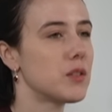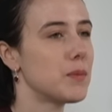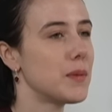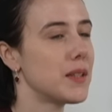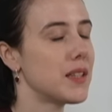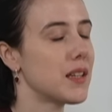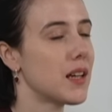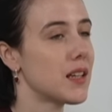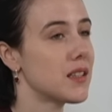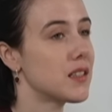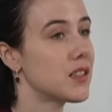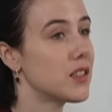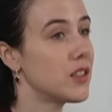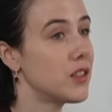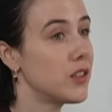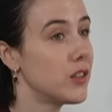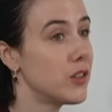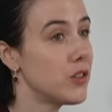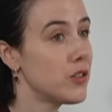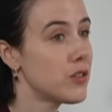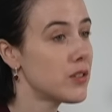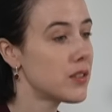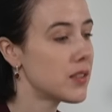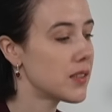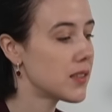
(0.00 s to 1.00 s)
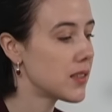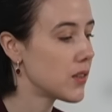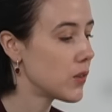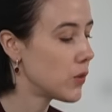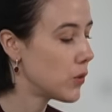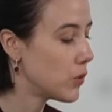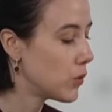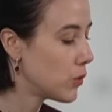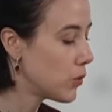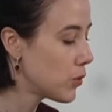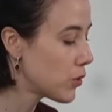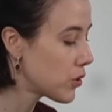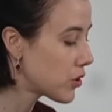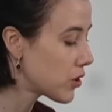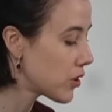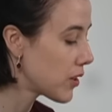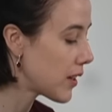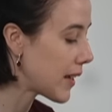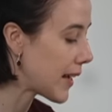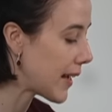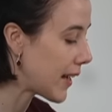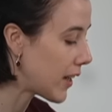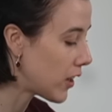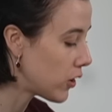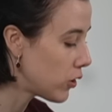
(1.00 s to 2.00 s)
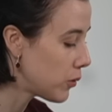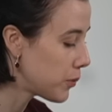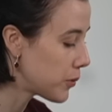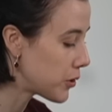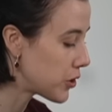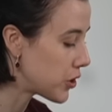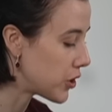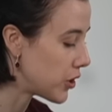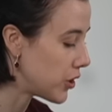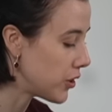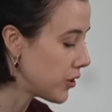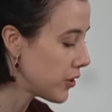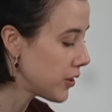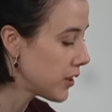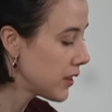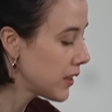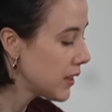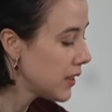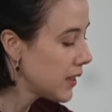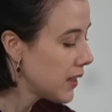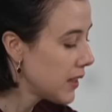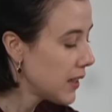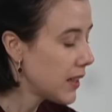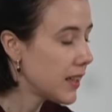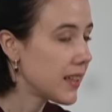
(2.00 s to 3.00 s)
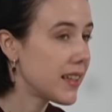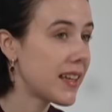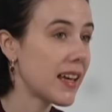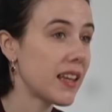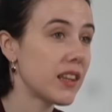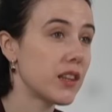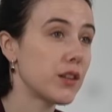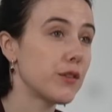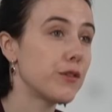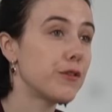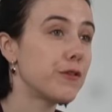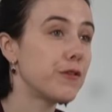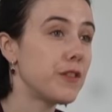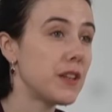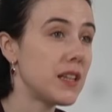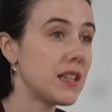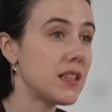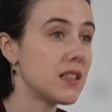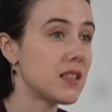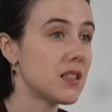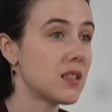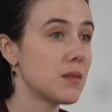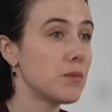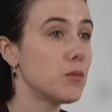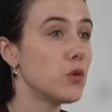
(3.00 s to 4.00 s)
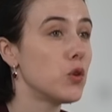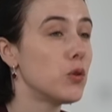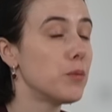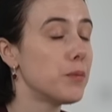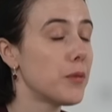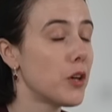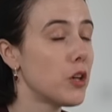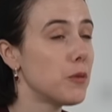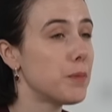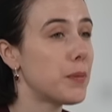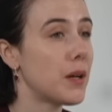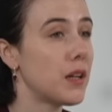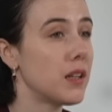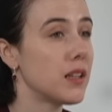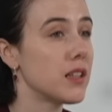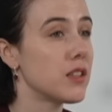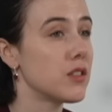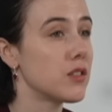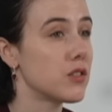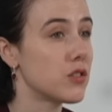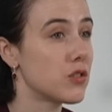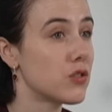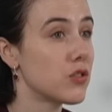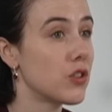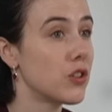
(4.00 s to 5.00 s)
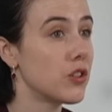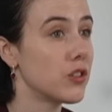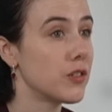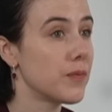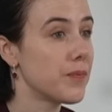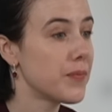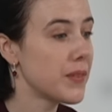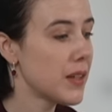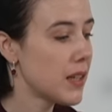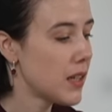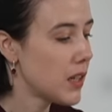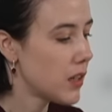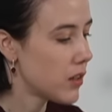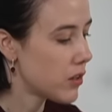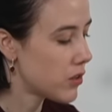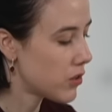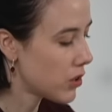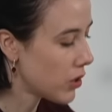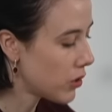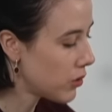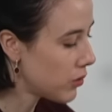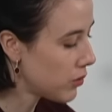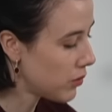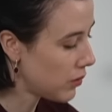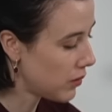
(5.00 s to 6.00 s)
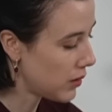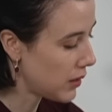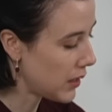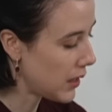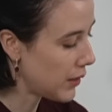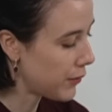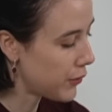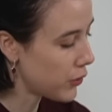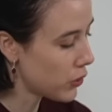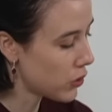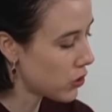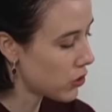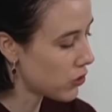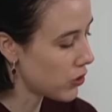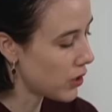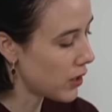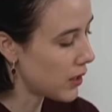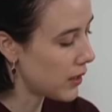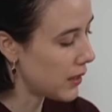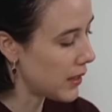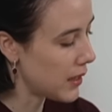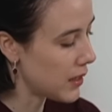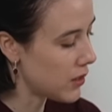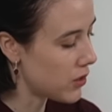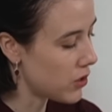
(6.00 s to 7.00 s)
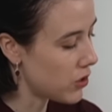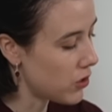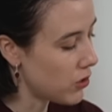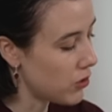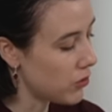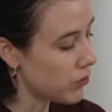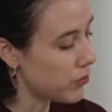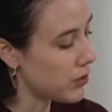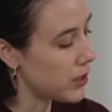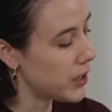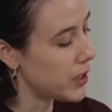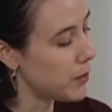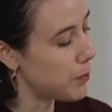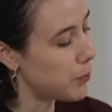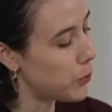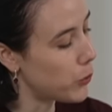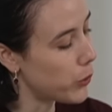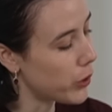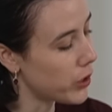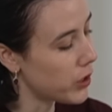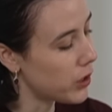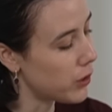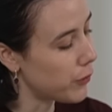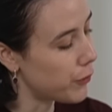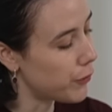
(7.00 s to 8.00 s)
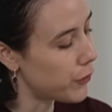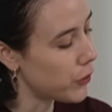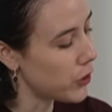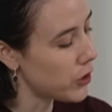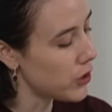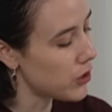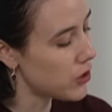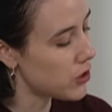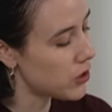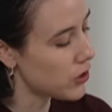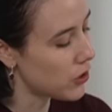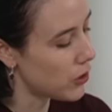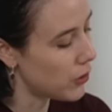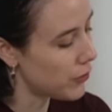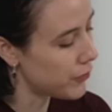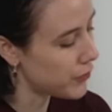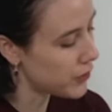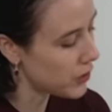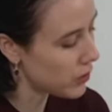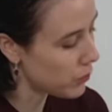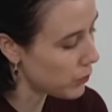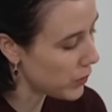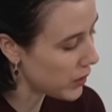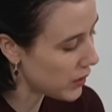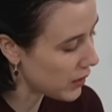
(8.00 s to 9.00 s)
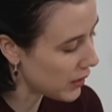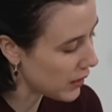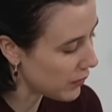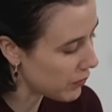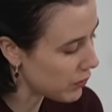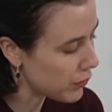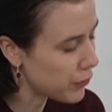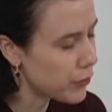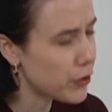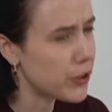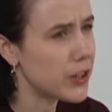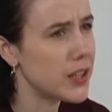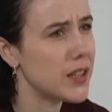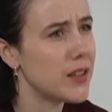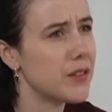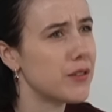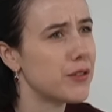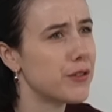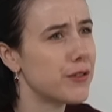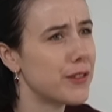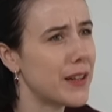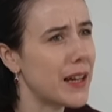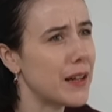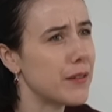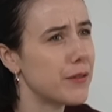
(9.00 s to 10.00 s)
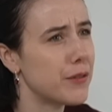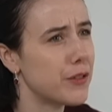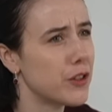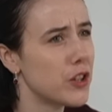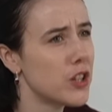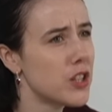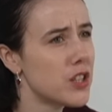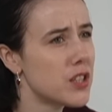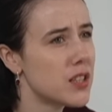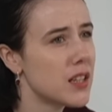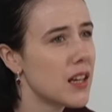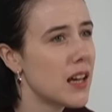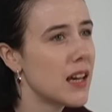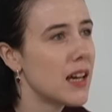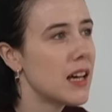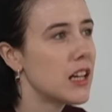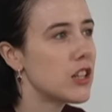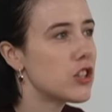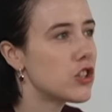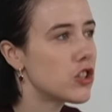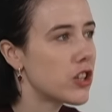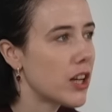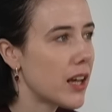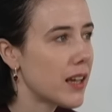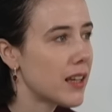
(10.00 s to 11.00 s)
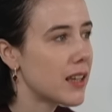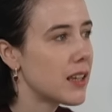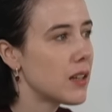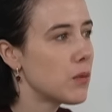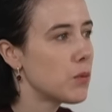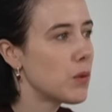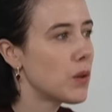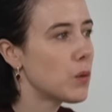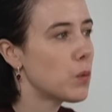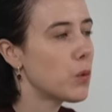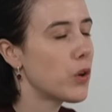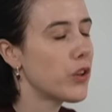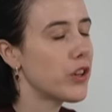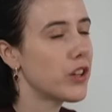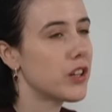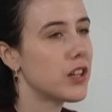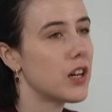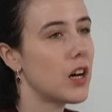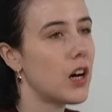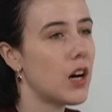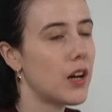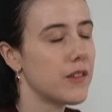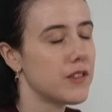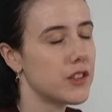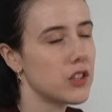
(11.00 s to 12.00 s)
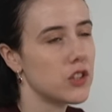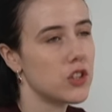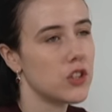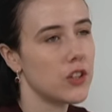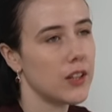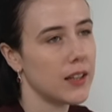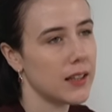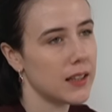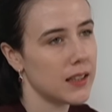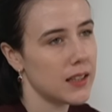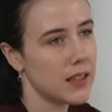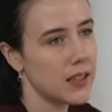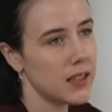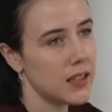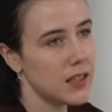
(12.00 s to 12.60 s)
to be nice and loose is it also helps you get the feet more mobile and strong. So if you're struggling to really point the foot, often we can have a very flat foot. Check in with what the calves are doing.